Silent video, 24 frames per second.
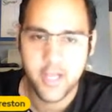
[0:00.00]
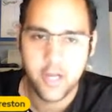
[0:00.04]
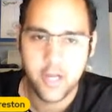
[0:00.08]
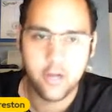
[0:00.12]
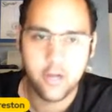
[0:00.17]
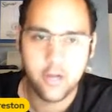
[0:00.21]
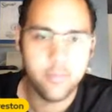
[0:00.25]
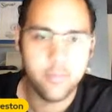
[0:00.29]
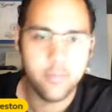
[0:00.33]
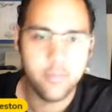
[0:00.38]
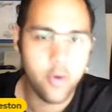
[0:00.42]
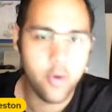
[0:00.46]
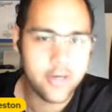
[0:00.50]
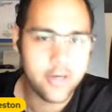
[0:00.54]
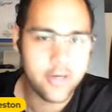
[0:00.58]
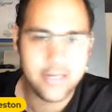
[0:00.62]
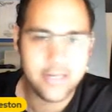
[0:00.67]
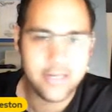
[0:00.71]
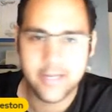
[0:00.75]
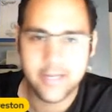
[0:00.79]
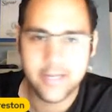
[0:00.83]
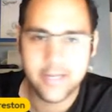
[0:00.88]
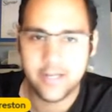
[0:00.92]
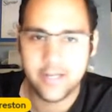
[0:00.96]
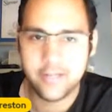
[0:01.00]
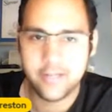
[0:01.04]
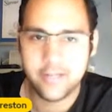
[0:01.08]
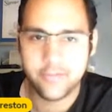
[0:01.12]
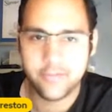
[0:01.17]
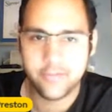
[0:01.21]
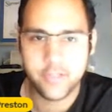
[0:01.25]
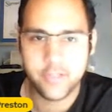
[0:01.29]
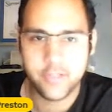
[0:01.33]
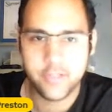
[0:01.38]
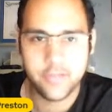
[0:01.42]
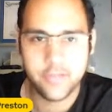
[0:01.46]
look more clinical in
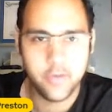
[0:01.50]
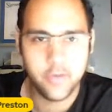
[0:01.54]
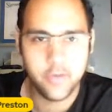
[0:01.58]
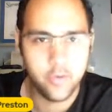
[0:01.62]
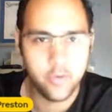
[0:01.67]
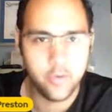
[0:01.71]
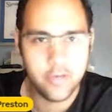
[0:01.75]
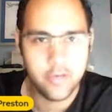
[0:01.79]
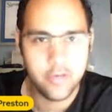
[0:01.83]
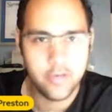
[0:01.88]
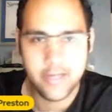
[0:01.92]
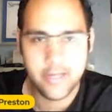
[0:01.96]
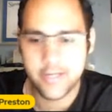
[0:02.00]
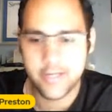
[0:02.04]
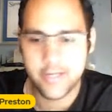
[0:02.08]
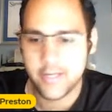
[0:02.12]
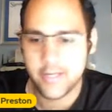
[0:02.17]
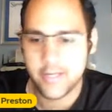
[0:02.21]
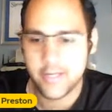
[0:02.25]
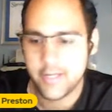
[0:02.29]
front of goal, and